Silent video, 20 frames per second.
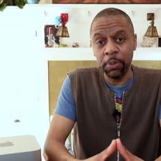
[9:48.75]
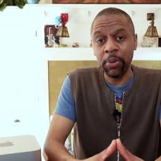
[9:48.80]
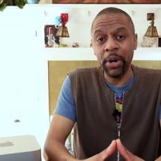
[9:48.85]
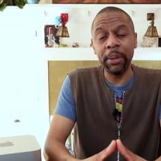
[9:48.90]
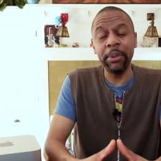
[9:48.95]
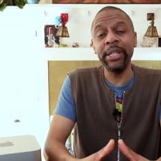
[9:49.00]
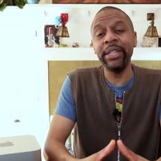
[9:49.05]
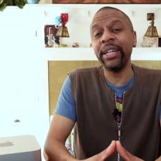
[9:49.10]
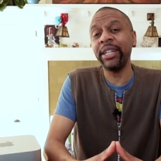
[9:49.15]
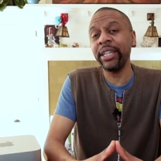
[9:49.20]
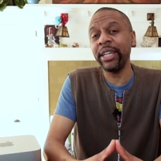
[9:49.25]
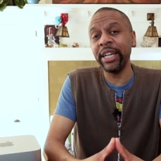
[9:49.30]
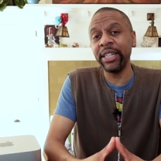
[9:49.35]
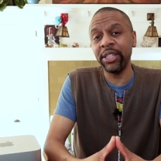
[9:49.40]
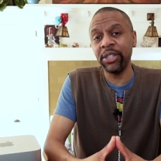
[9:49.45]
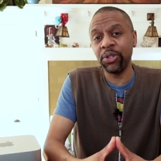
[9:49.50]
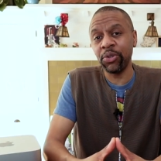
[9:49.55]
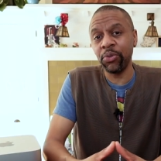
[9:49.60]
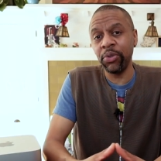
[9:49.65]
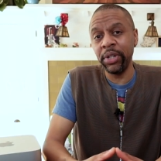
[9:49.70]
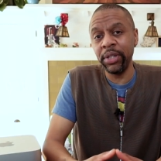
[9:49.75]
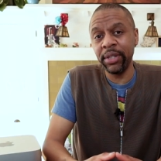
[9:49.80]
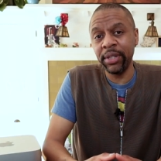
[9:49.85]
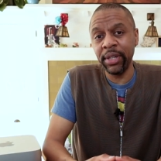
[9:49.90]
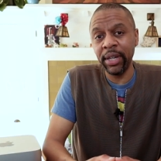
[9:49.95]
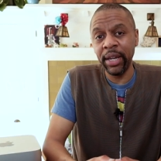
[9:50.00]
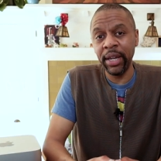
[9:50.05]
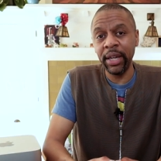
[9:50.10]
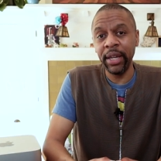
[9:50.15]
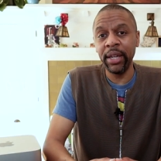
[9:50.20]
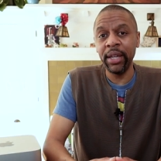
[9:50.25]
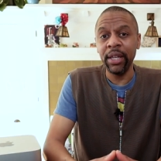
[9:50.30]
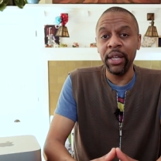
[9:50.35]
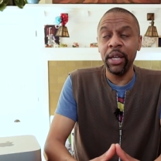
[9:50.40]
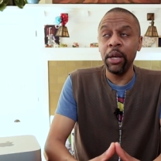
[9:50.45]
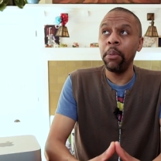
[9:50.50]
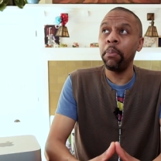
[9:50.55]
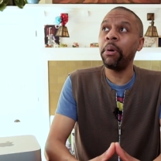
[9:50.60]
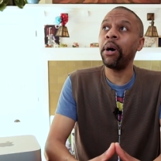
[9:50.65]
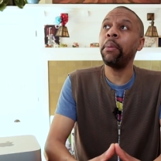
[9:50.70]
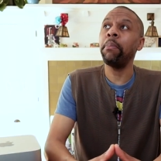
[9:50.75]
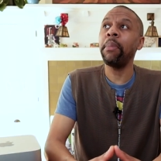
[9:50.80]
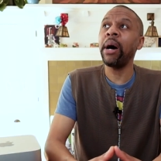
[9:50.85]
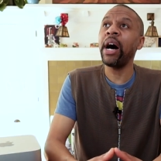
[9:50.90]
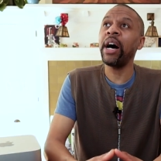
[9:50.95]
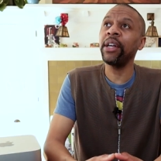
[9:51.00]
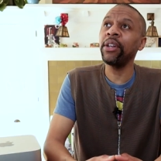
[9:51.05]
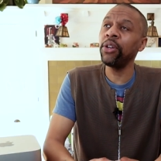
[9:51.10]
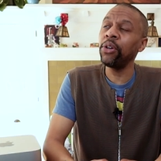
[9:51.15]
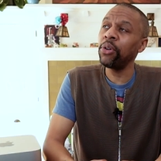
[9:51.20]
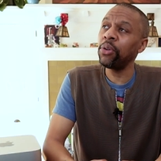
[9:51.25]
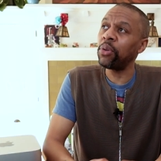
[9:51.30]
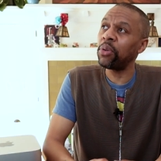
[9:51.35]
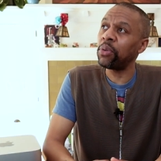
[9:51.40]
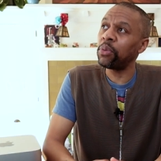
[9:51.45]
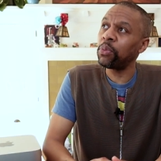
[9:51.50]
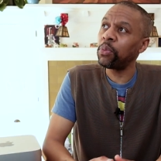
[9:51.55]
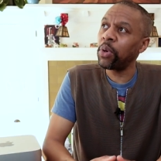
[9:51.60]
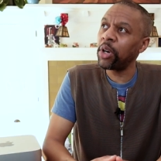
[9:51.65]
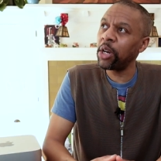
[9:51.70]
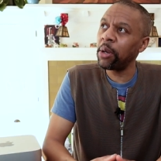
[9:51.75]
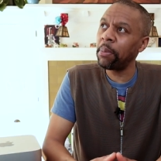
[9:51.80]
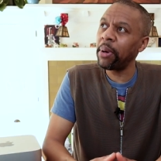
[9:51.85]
You're probably yelling at the screen saying, but Manu, what